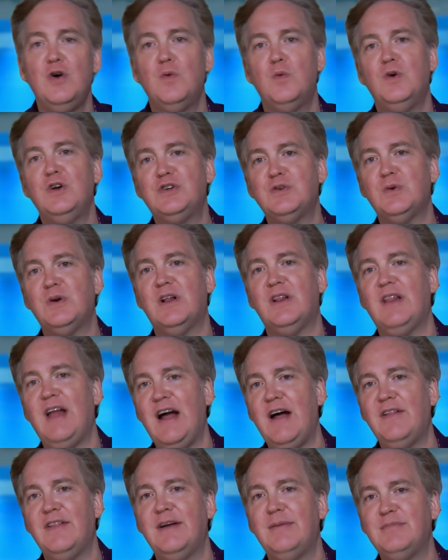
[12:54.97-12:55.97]
which would
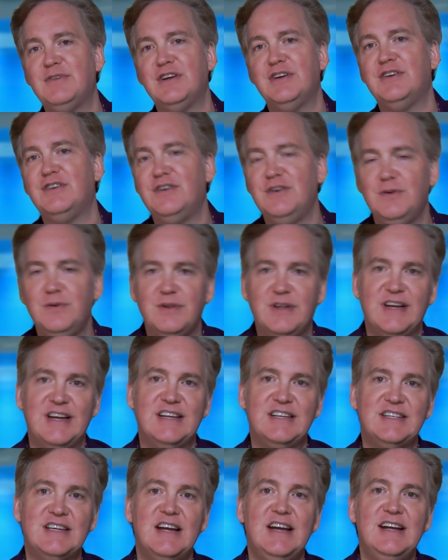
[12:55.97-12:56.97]
allow them to do
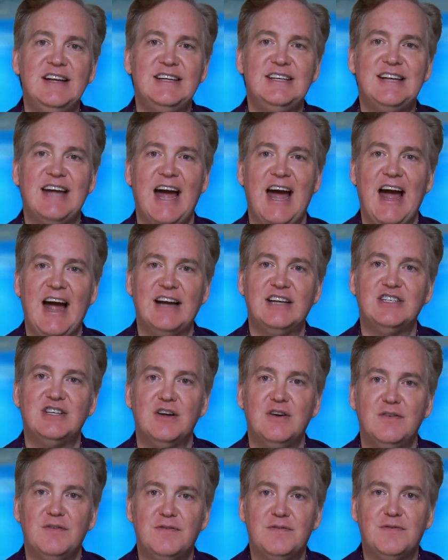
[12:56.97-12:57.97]
this
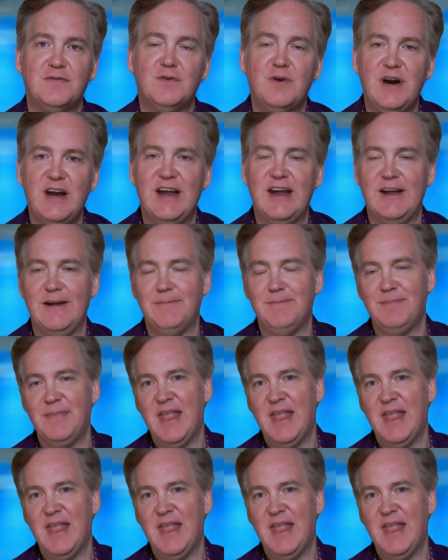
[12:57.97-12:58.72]
tax-free.